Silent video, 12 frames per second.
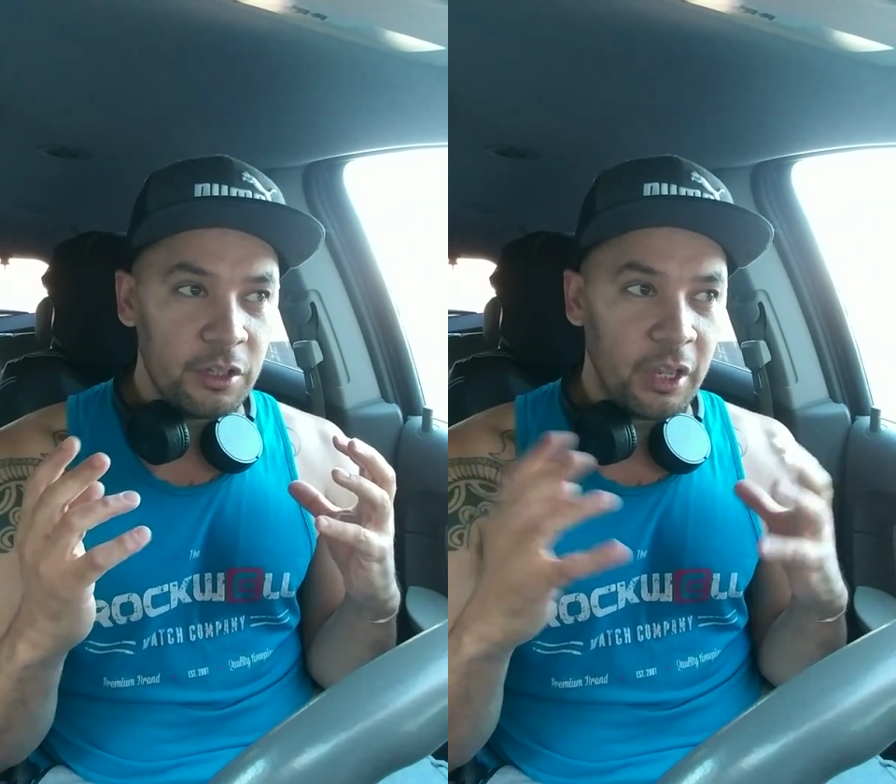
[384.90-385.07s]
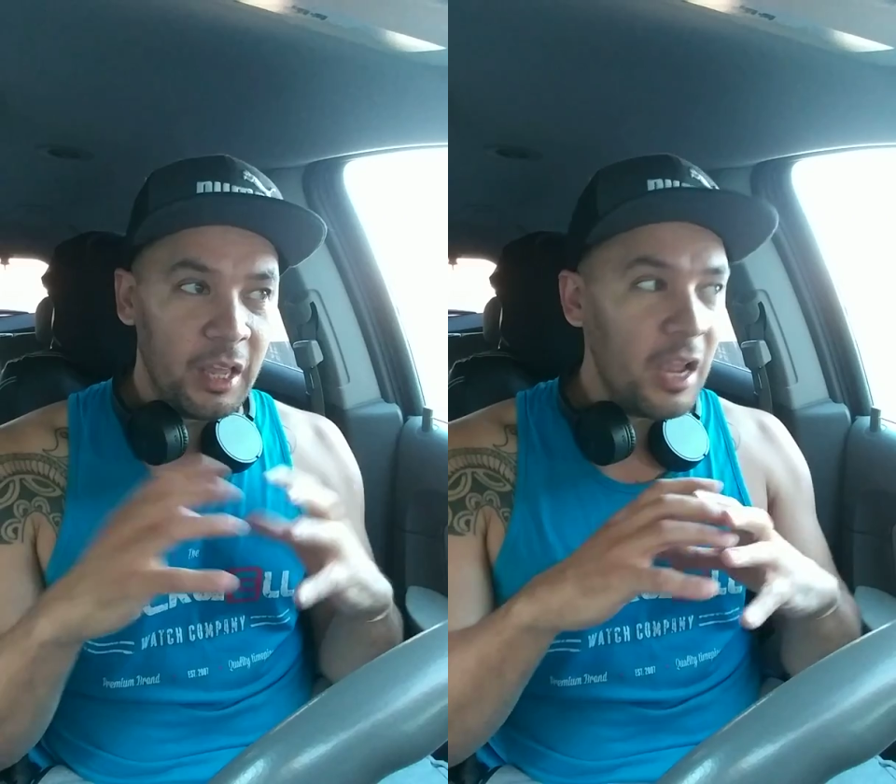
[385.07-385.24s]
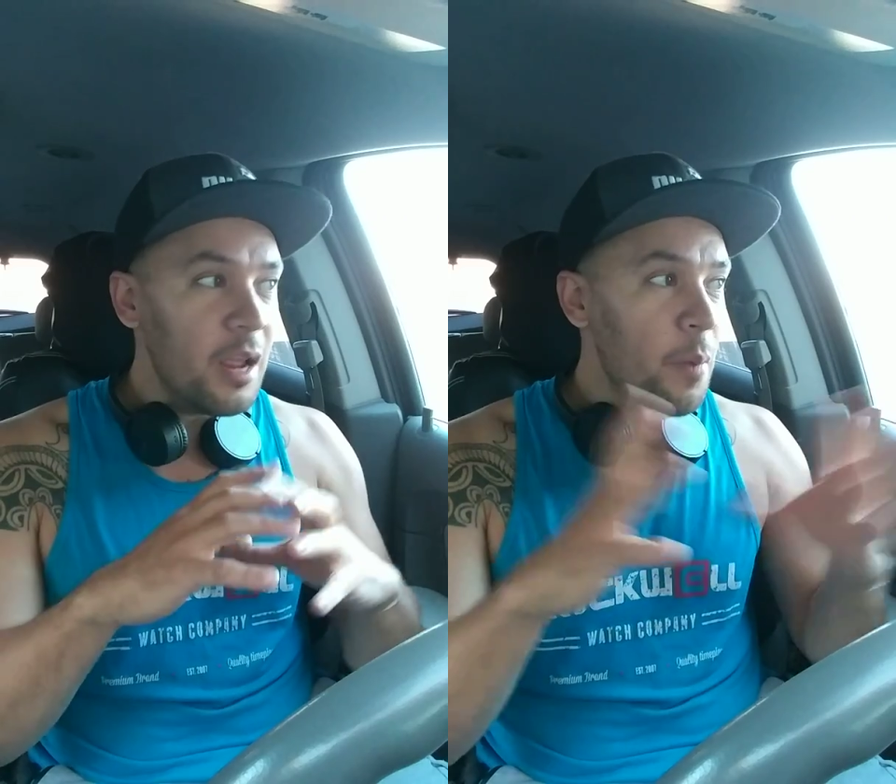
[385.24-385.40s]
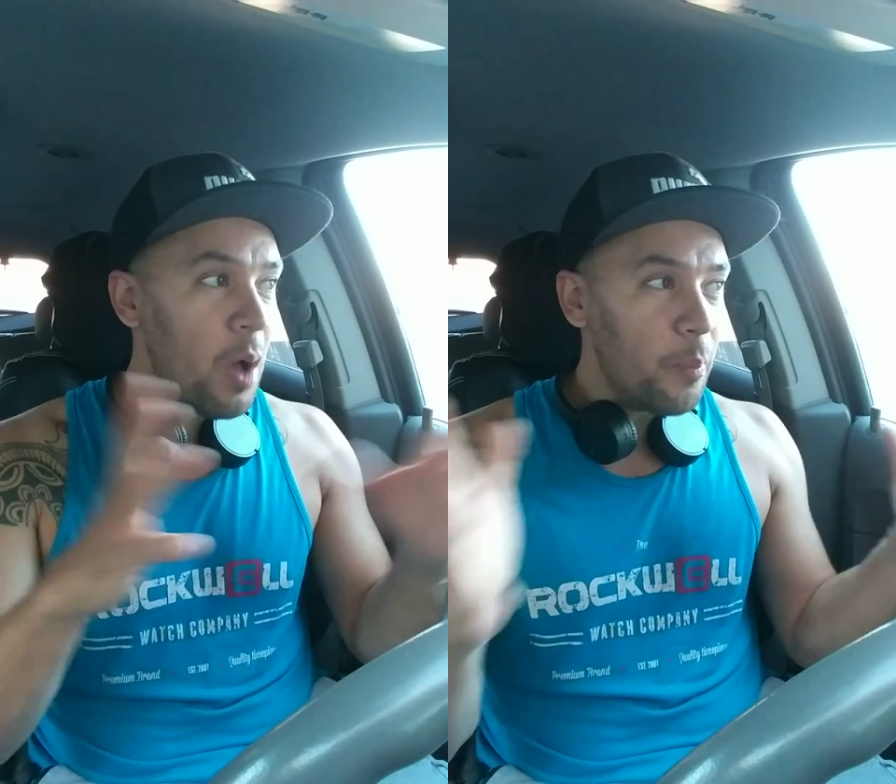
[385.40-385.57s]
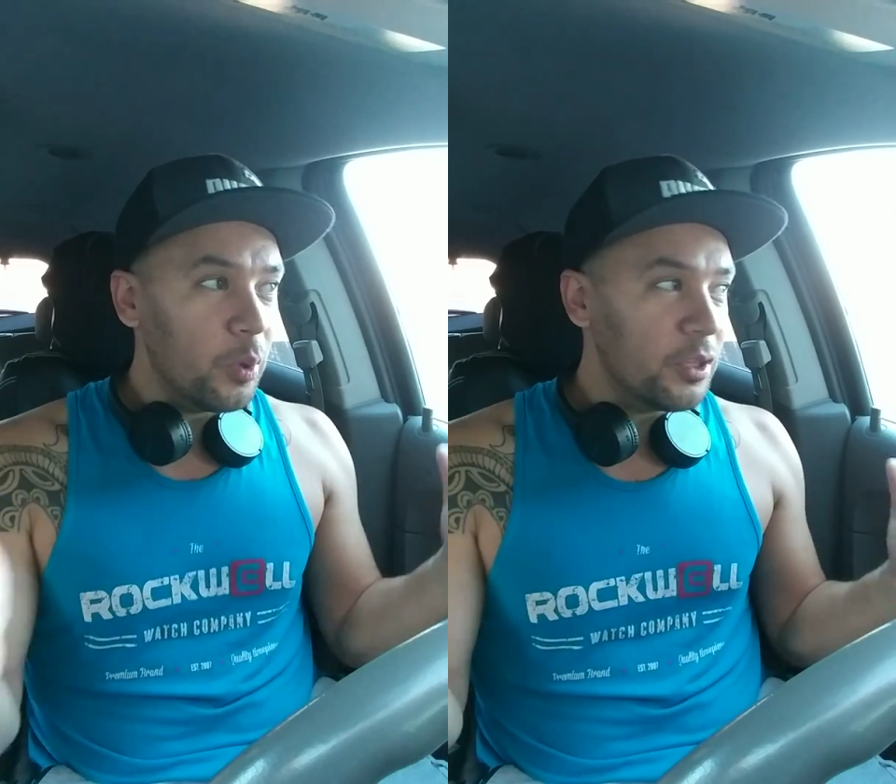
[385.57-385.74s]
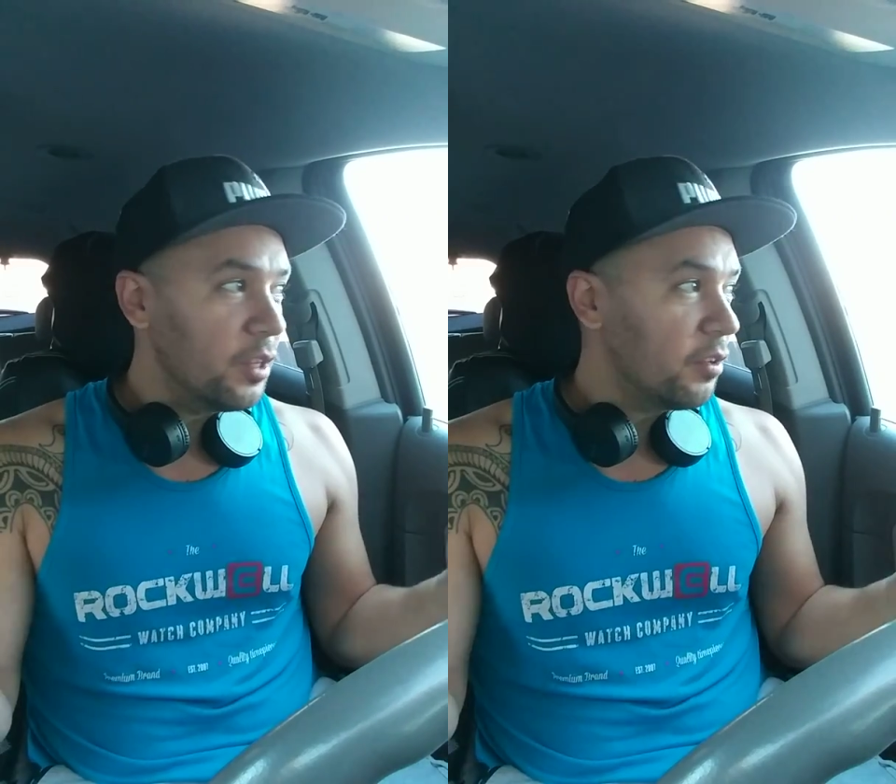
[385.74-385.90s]
came up
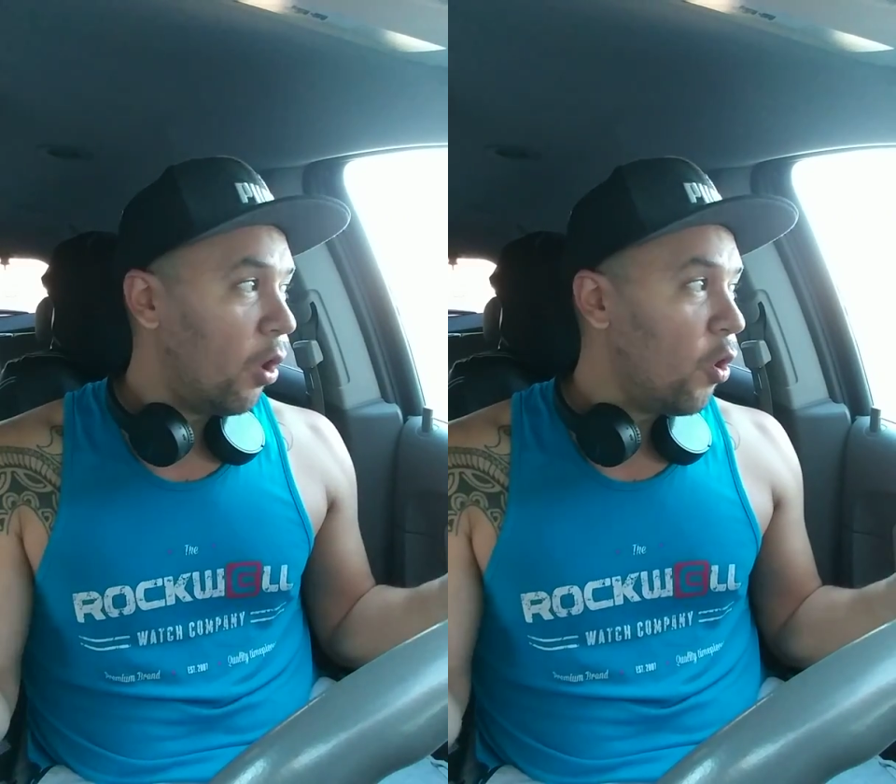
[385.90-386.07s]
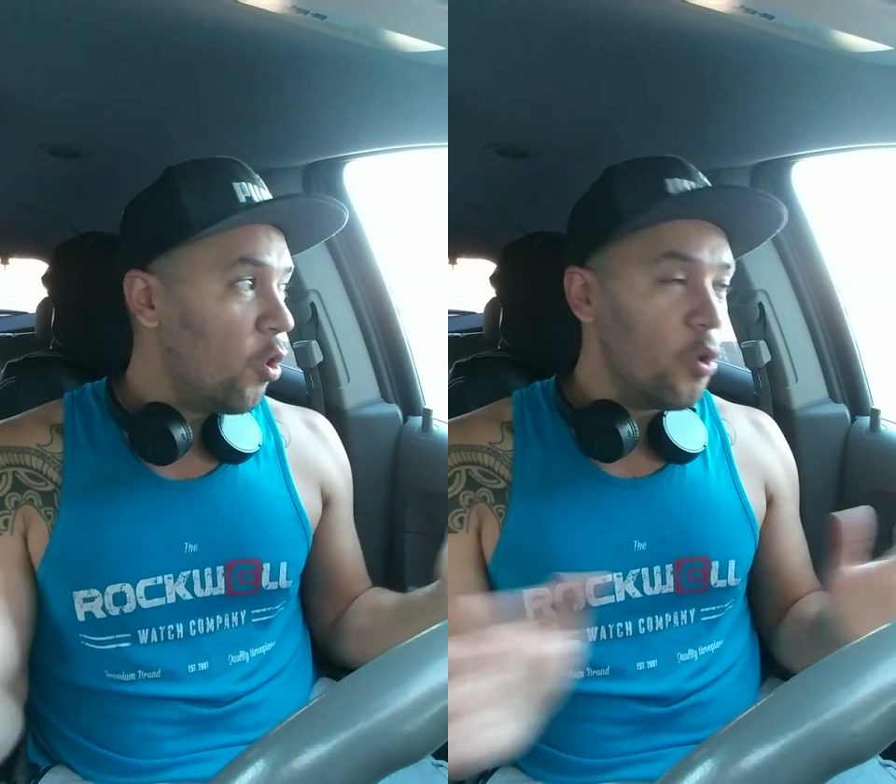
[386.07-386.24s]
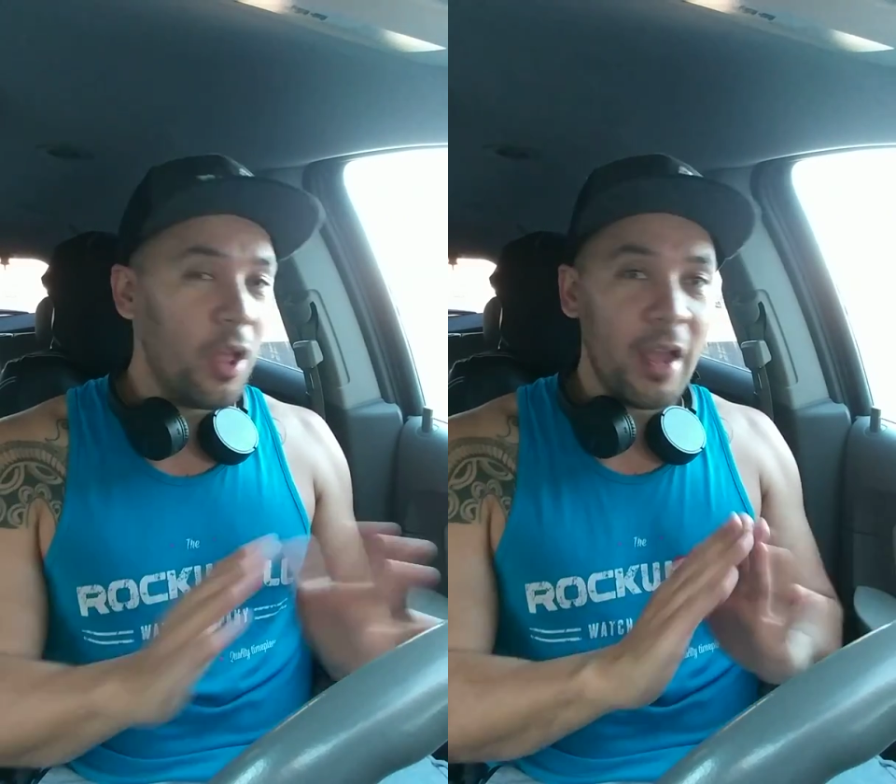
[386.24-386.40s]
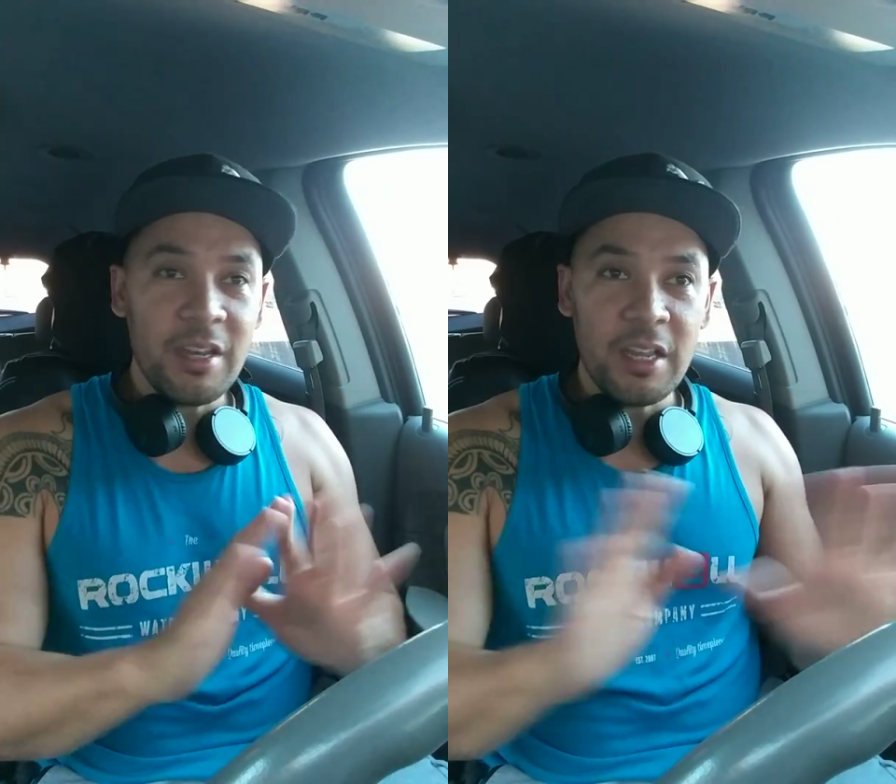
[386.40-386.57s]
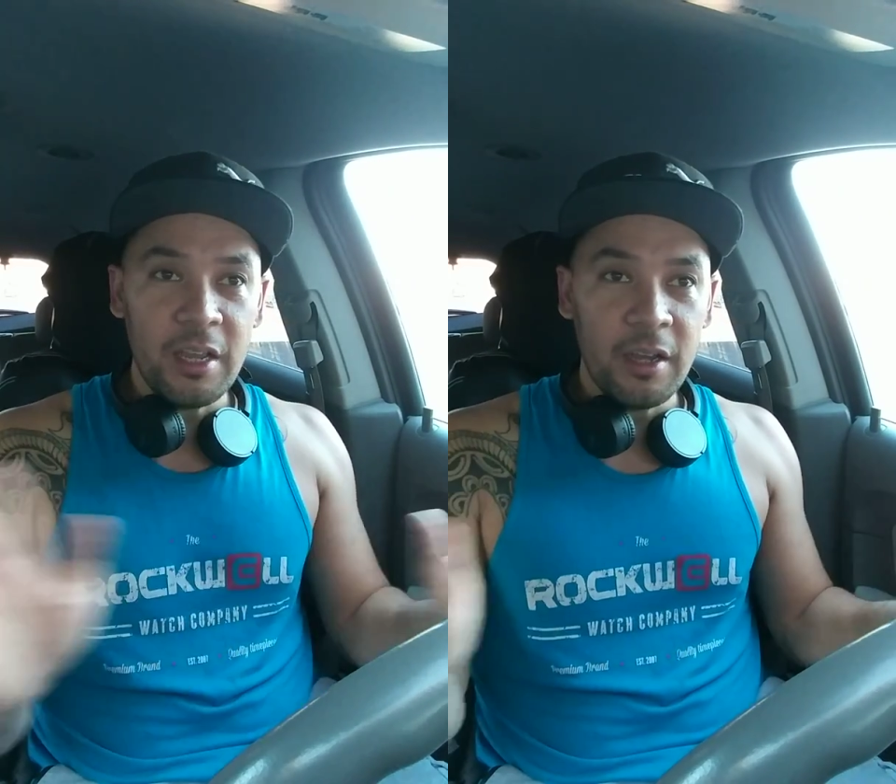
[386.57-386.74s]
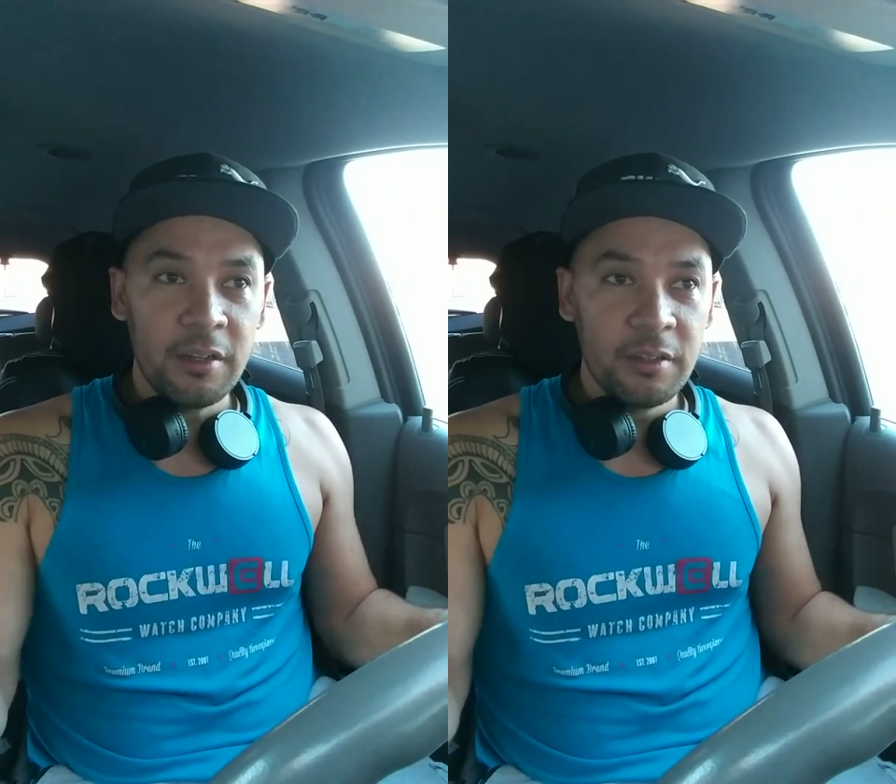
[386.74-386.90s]
with this whole
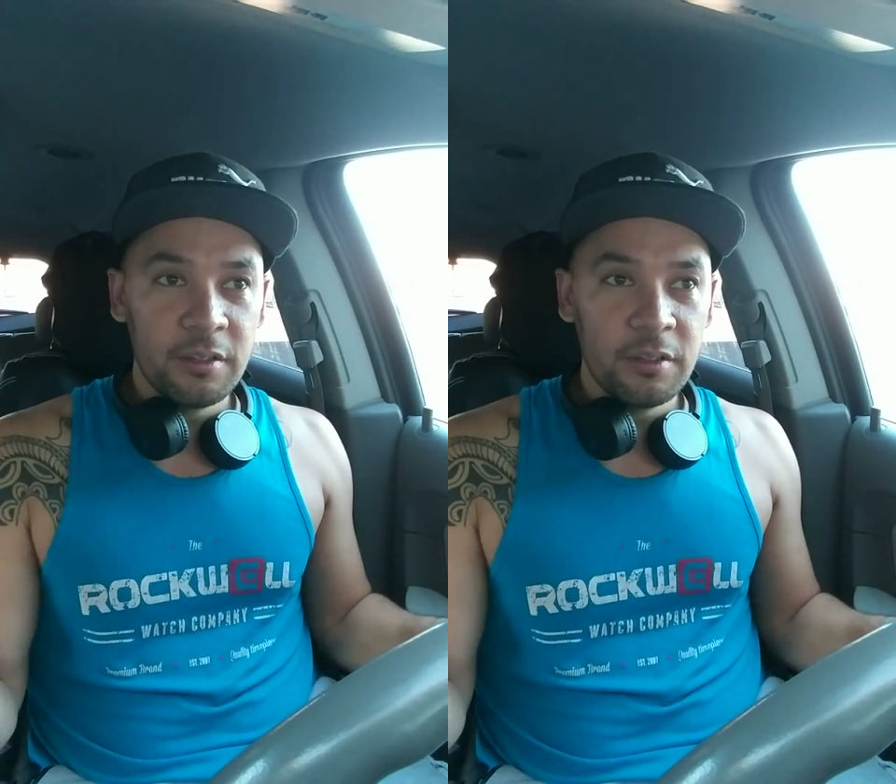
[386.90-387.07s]
idea,